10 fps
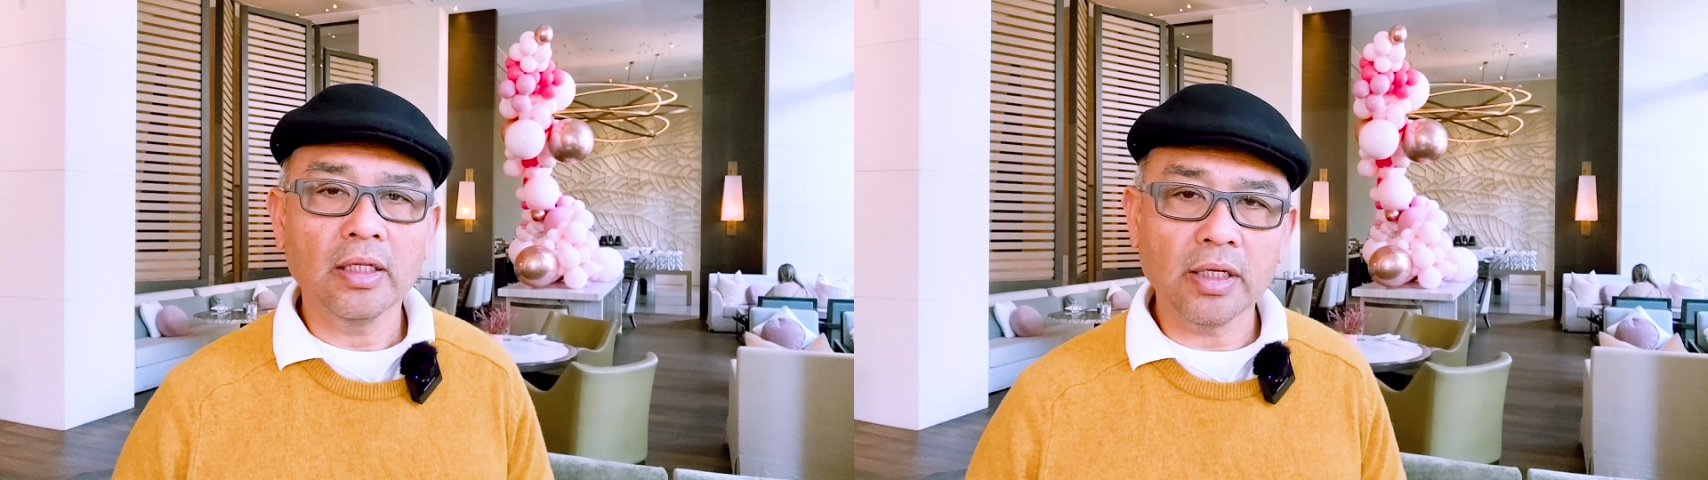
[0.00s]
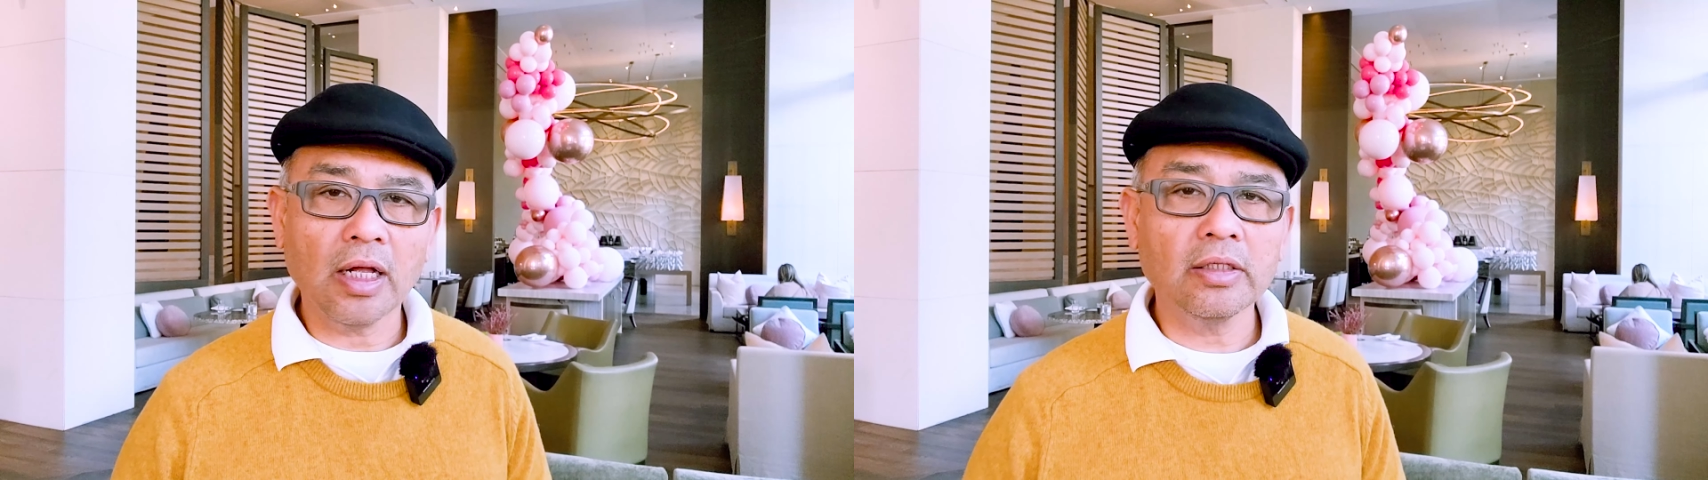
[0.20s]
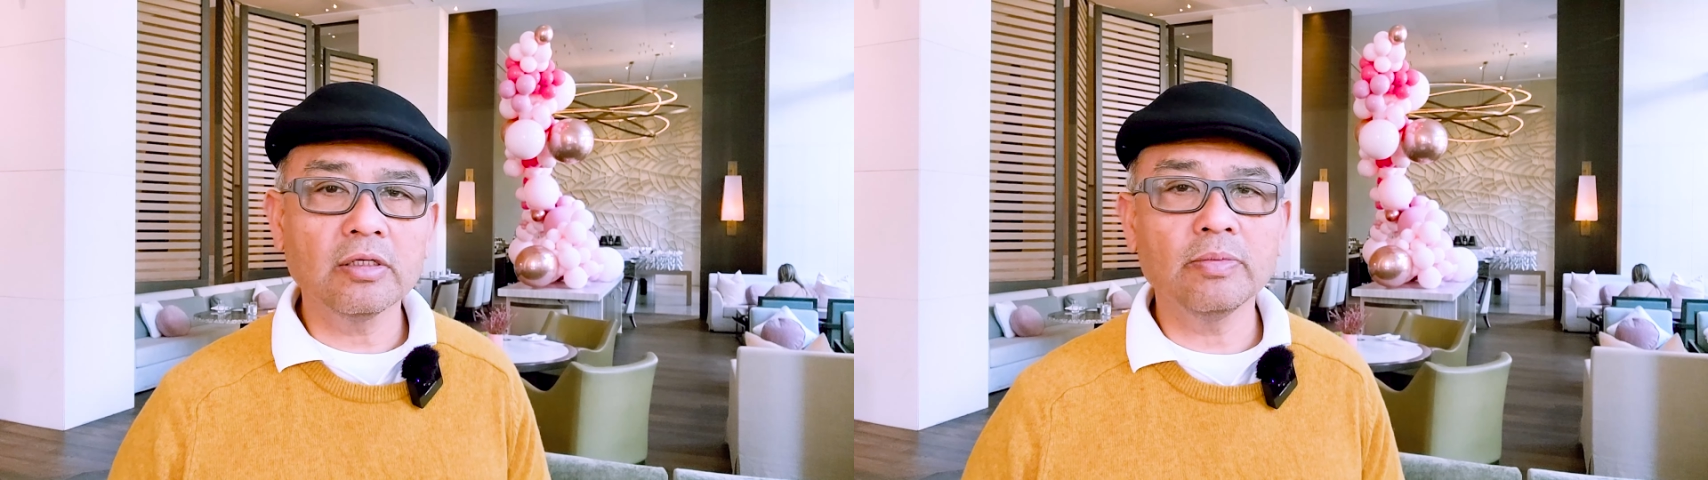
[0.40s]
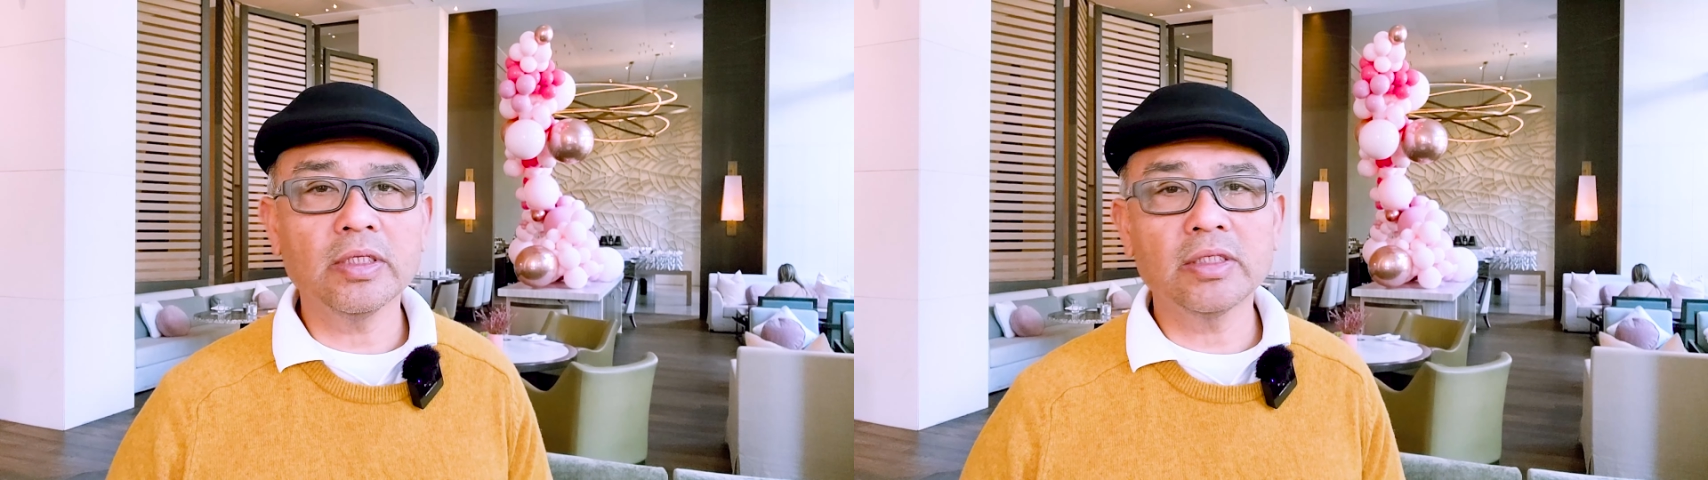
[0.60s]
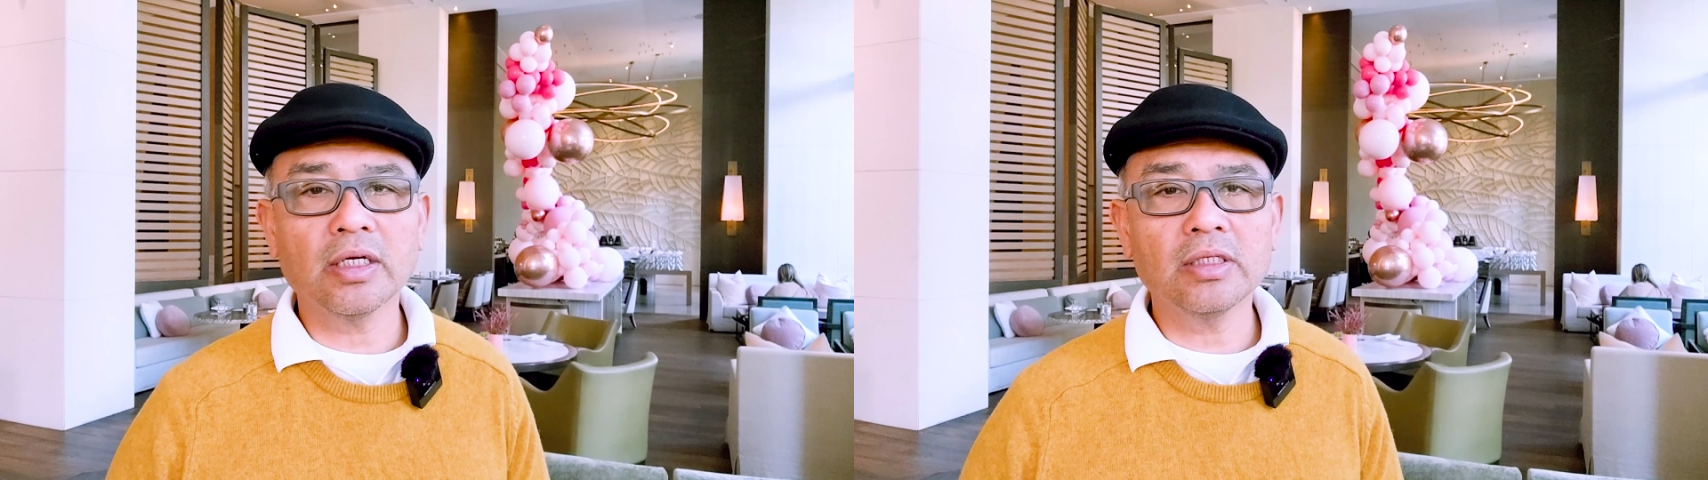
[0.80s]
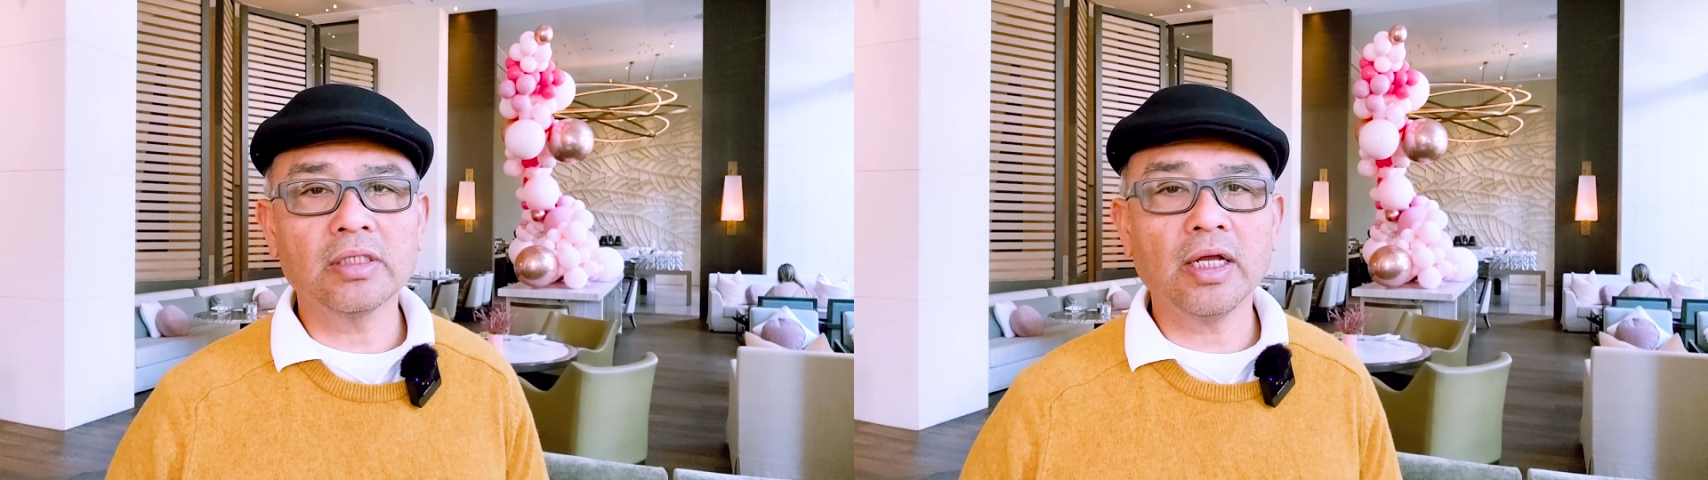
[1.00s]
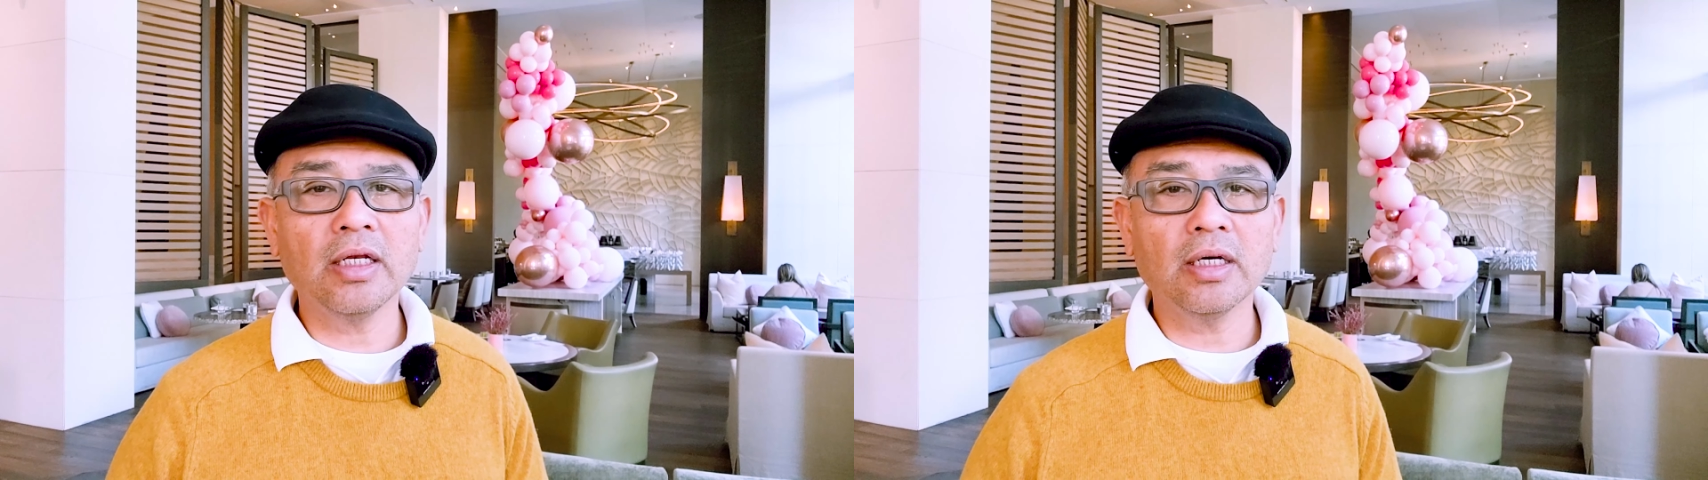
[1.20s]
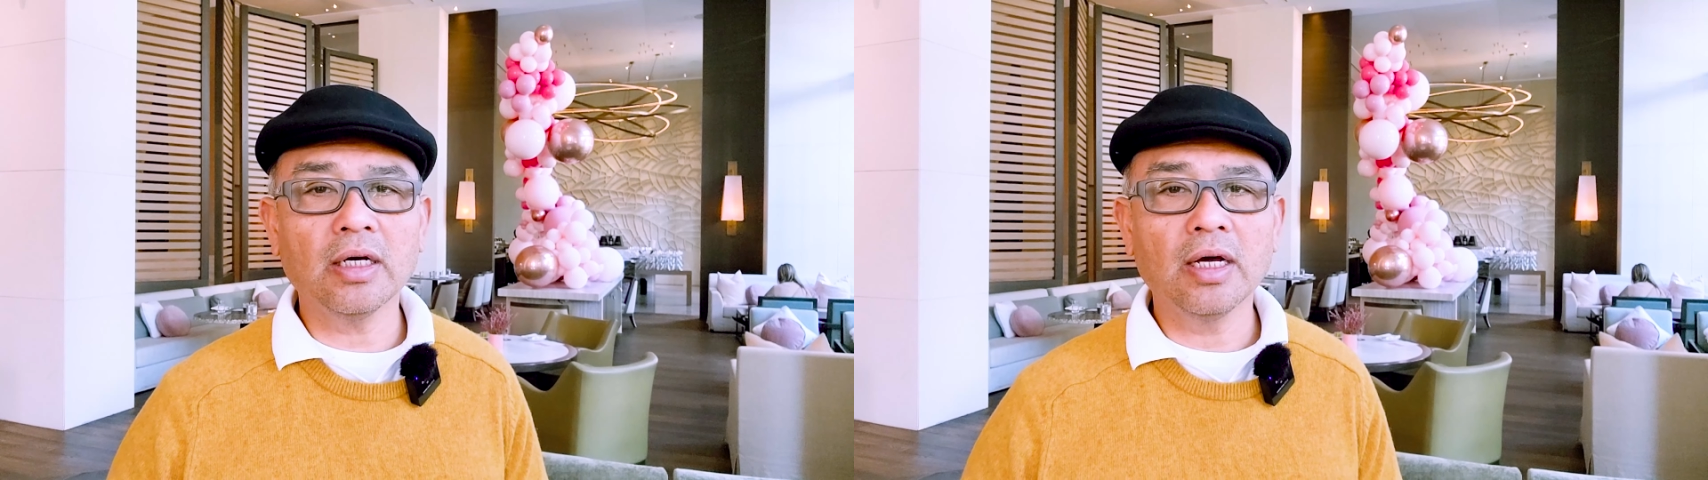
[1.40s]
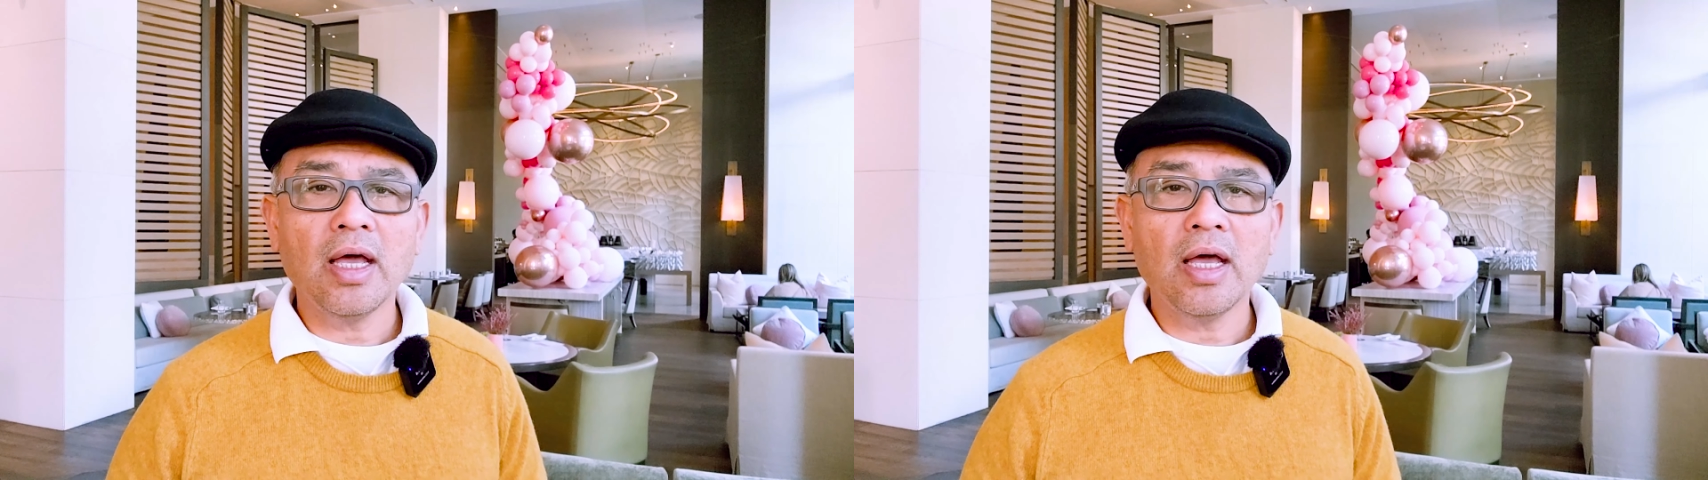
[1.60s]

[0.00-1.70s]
the ultimate sustainer,